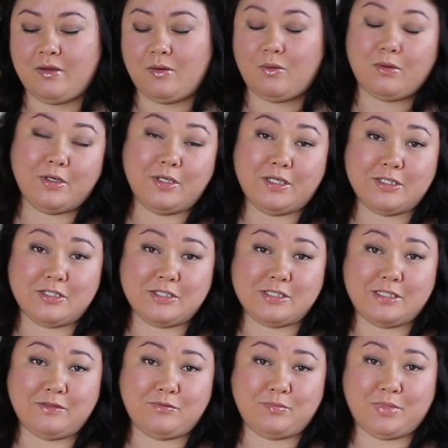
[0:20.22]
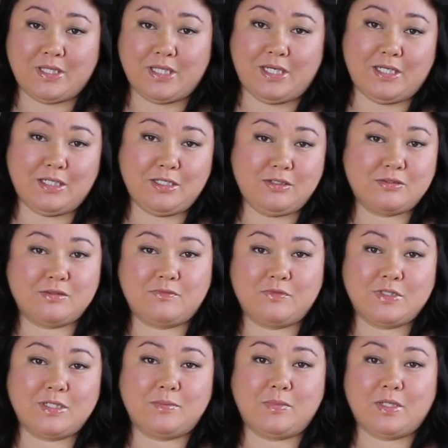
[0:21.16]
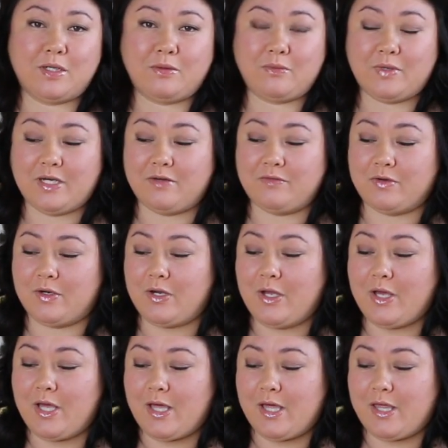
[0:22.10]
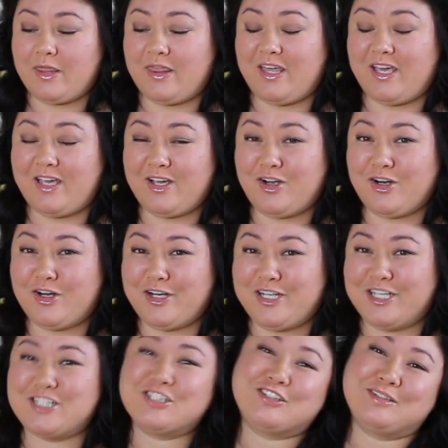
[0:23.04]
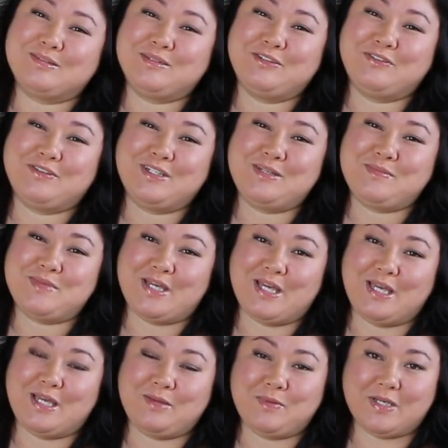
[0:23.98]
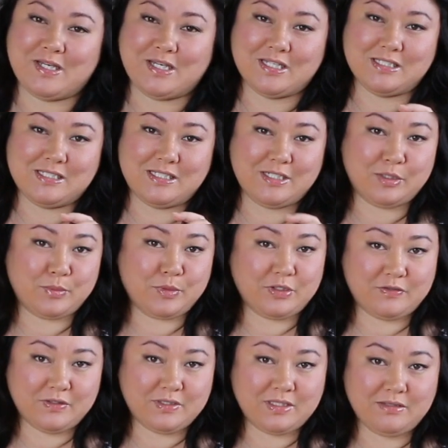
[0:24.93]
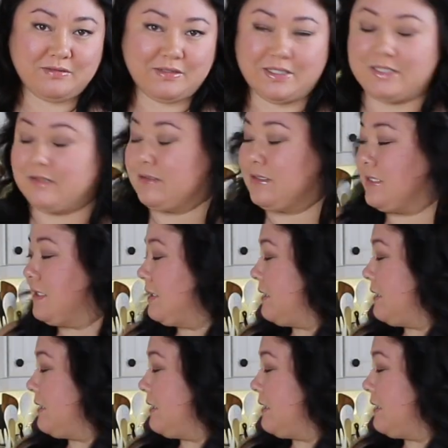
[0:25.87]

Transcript: or you can just leave them plain and use them for dipping or whatever. They are extremely fun to make because they are perfectly round.